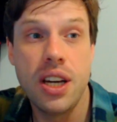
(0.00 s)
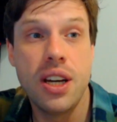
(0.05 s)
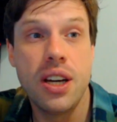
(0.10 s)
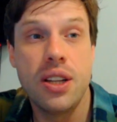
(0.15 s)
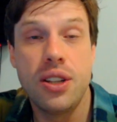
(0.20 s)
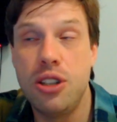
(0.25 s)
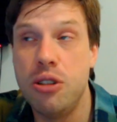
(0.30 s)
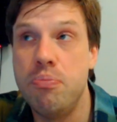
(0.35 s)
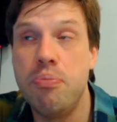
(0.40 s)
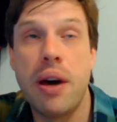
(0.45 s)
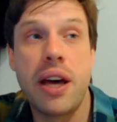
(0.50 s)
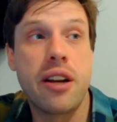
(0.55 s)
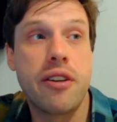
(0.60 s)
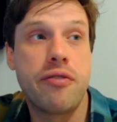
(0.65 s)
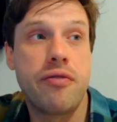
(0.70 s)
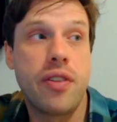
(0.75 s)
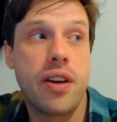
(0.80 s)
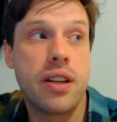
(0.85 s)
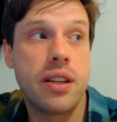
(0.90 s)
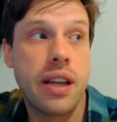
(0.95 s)
to
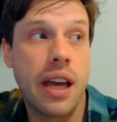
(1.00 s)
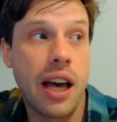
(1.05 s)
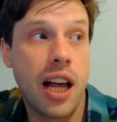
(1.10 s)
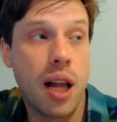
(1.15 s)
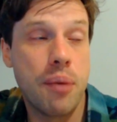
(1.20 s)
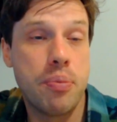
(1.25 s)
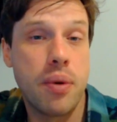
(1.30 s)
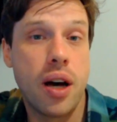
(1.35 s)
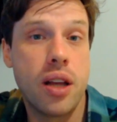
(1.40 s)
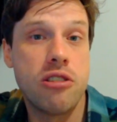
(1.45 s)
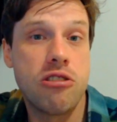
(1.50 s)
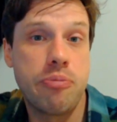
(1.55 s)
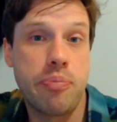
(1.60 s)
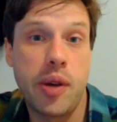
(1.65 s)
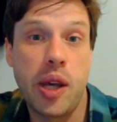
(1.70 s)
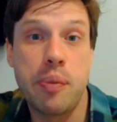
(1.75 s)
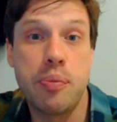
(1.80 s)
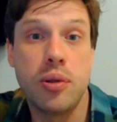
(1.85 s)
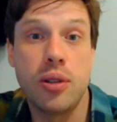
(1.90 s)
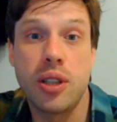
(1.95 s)
benefit and help other
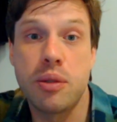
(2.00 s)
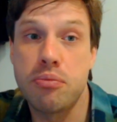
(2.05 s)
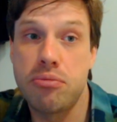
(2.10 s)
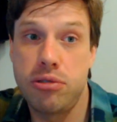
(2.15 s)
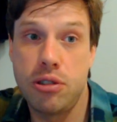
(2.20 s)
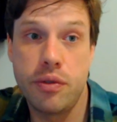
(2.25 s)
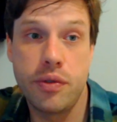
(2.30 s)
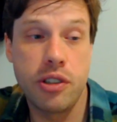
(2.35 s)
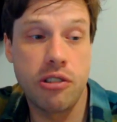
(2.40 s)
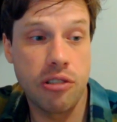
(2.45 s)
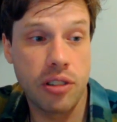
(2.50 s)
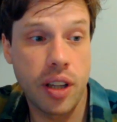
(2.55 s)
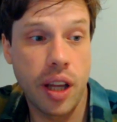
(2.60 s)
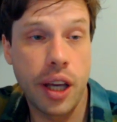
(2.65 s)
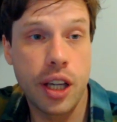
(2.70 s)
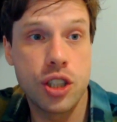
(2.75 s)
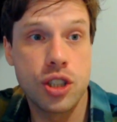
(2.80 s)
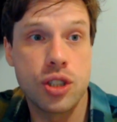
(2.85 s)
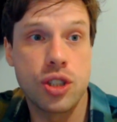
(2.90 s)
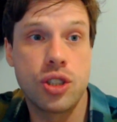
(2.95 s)
people improve your
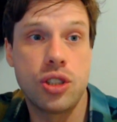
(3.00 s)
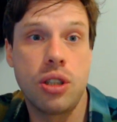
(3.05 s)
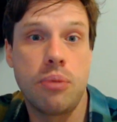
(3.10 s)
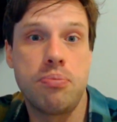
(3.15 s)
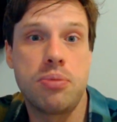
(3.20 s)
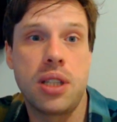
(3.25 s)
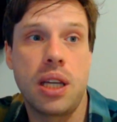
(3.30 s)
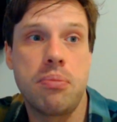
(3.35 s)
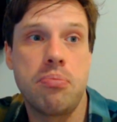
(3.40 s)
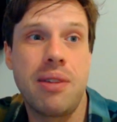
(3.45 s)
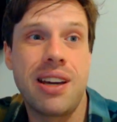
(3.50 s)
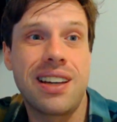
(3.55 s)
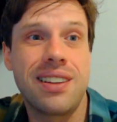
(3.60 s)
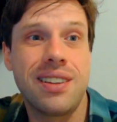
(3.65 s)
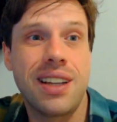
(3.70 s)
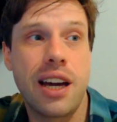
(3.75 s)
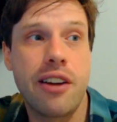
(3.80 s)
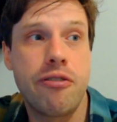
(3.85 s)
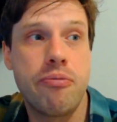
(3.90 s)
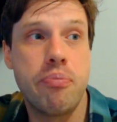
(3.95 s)
relationships and make
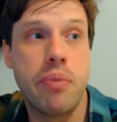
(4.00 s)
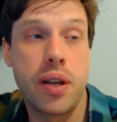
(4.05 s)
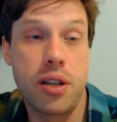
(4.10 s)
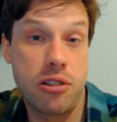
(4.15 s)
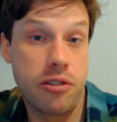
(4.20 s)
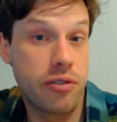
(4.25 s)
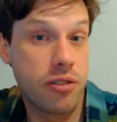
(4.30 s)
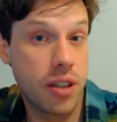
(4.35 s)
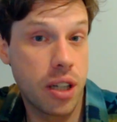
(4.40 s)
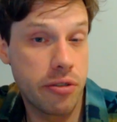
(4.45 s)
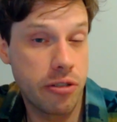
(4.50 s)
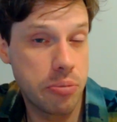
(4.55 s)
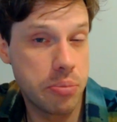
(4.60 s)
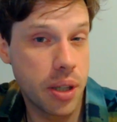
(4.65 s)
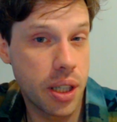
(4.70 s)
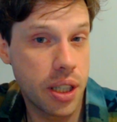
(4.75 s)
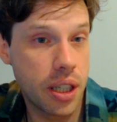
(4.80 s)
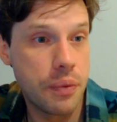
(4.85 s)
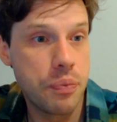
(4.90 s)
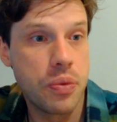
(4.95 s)
life better for
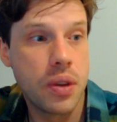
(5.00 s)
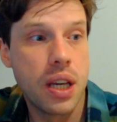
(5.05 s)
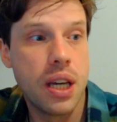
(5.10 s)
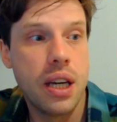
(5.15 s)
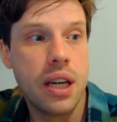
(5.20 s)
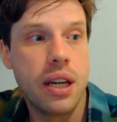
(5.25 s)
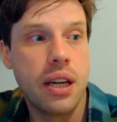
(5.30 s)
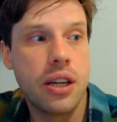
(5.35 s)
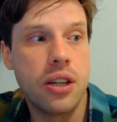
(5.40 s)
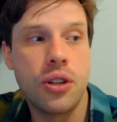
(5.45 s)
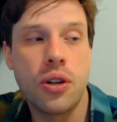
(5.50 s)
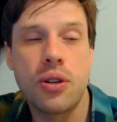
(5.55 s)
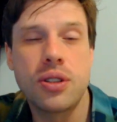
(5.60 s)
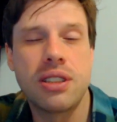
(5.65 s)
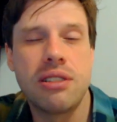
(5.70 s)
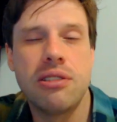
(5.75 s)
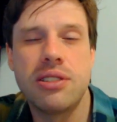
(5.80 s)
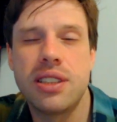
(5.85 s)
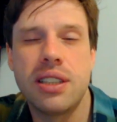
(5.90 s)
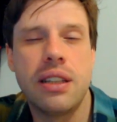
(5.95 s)
everybody. You notice
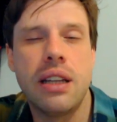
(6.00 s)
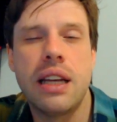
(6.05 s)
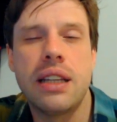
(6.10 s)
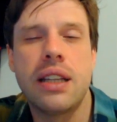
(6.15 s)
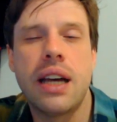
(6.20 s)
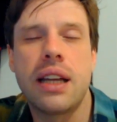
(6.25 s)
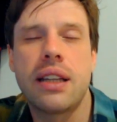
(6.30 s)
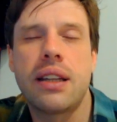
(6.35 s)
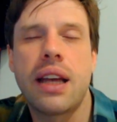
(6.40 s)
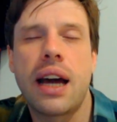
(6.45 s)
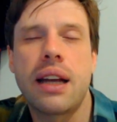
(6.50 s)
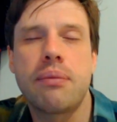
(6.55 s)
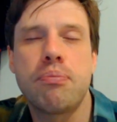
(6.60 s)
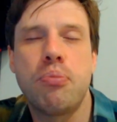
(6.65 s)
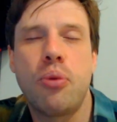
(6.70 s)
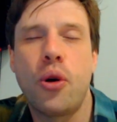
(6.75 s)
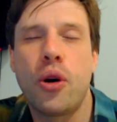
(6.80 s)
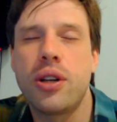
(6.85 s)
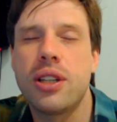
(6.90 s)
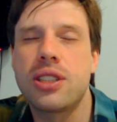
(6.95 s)
that
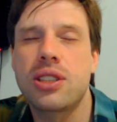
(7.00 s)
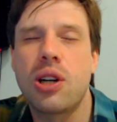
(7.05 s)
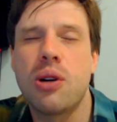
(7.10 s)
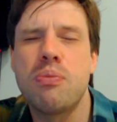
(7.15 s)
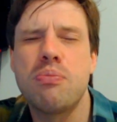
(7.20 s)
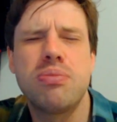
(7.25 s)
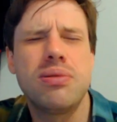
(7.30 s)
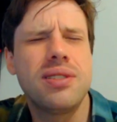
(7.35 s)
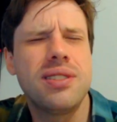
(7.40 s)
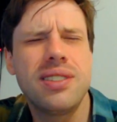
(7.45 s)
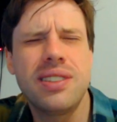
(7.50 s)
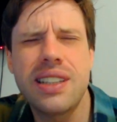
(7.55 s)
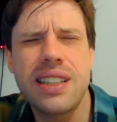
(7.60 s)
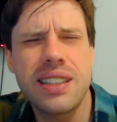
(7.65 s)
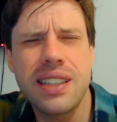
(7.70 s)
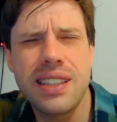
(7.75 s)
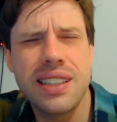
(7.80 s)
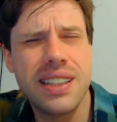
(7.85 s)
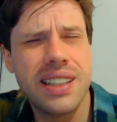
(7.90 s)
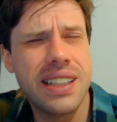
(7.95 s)
point is
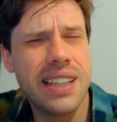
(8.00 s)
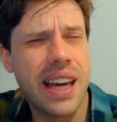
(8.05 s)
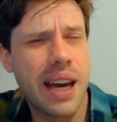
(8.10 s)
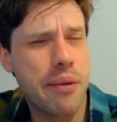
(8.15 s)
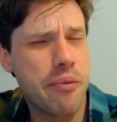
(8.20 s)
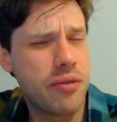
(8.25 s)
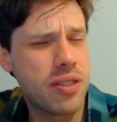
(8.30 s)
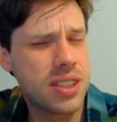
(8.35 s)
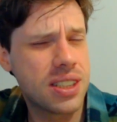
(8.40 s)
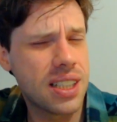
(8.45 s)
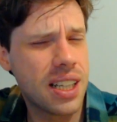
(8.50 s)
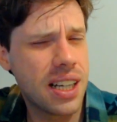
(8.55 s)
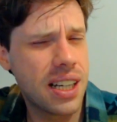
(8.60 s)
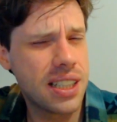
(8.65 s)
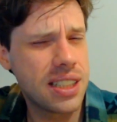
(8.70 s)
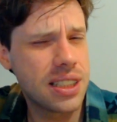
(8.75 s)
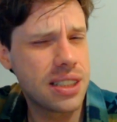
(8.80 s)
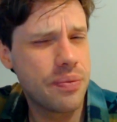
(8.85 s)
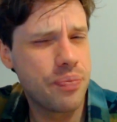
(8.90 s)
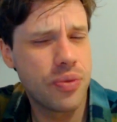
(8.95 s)
completely
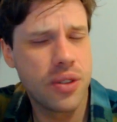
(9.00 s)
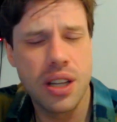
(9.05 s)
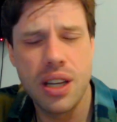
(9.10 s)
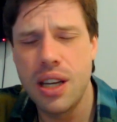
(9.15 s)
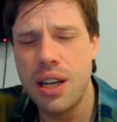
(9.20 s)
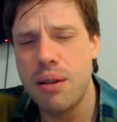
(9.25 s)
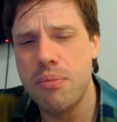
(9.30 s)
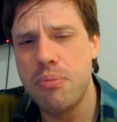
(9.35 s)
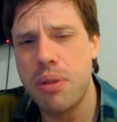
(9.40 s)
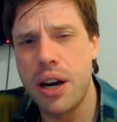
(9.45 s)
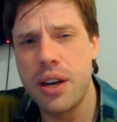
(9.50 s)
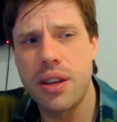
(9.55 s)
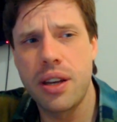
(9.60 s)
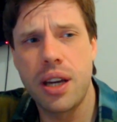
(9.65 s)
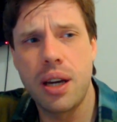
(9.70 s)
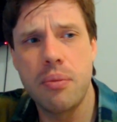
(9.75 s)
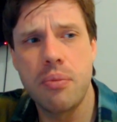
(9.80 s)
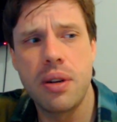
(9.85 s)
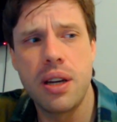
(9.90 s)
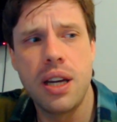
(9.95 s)
de-emphasized by
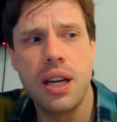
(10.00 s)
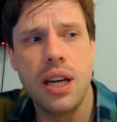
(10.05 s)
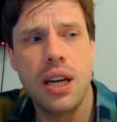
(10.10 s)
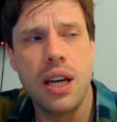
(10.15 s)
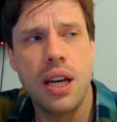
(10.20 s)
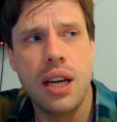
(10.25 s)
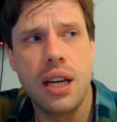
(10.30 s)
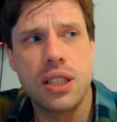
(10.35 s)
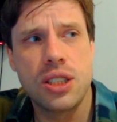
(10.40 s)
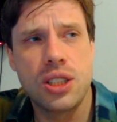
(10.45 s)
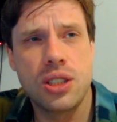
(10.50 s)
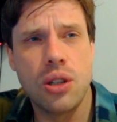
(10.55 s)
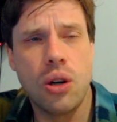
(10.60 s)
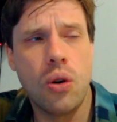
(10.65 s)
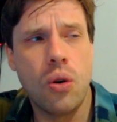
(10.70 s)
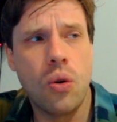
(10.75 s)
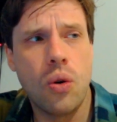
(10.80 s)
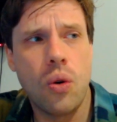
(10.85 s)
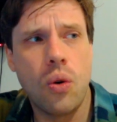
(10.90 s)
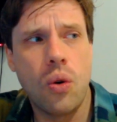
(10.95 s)
them.
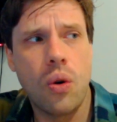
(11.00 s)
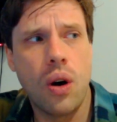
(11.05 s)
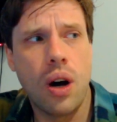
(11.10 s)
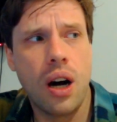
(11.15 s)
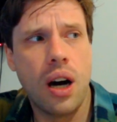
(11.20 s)
So